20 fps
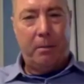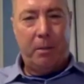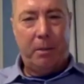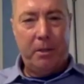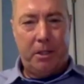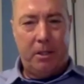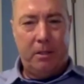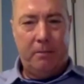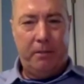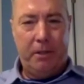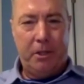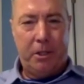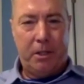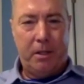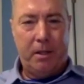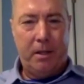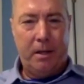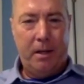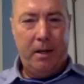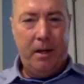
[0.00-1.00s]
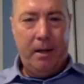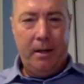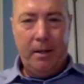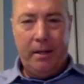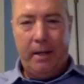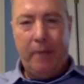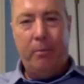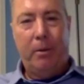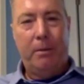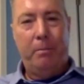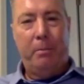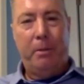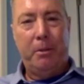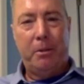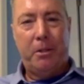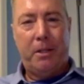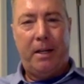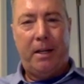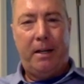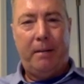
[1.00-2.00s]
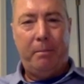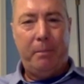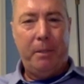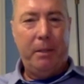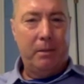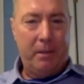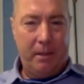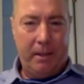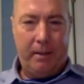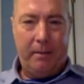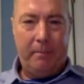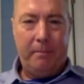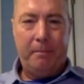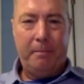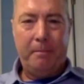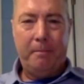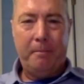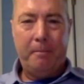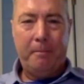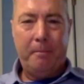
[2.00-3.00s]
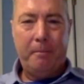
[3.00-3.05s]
celebration of vision day one post-op is it